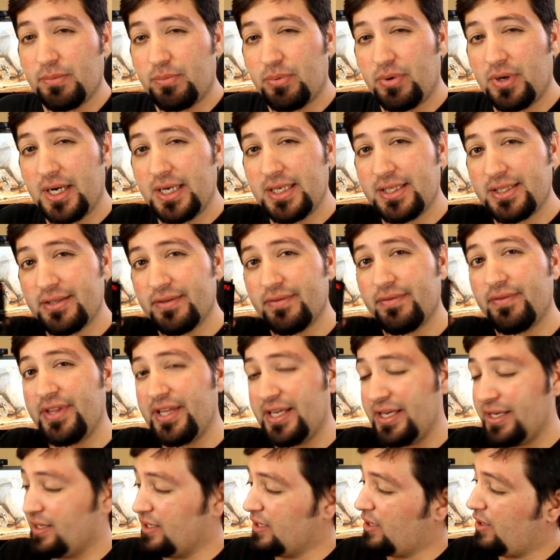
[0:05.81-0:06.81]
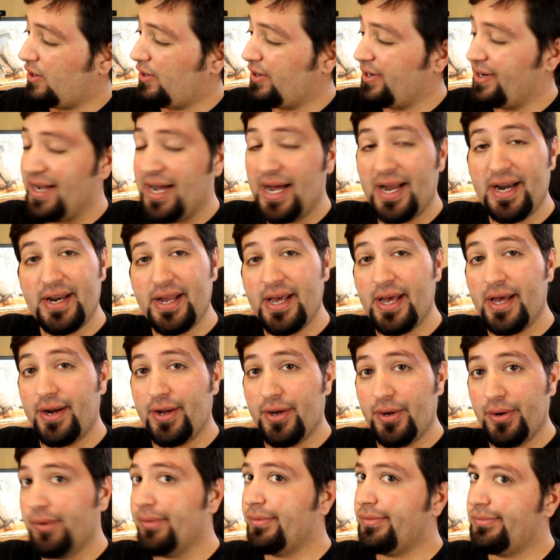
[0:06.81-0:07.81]
the price of the R9
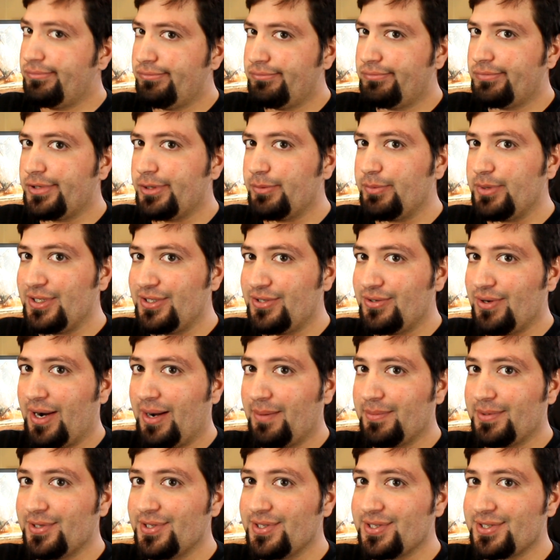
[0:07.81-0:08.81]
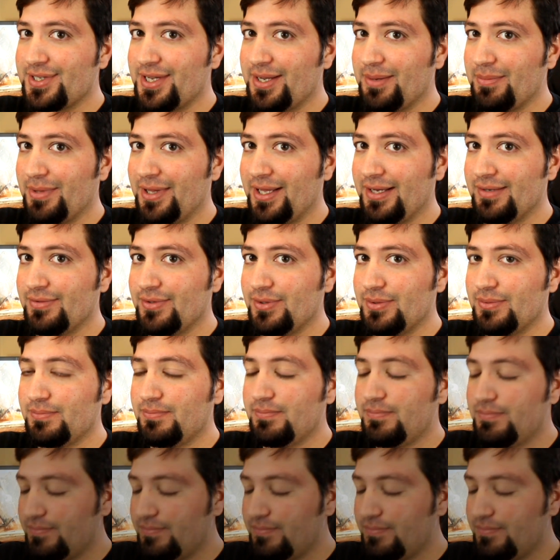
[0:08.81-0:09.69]
Nano to be dropped to the same level.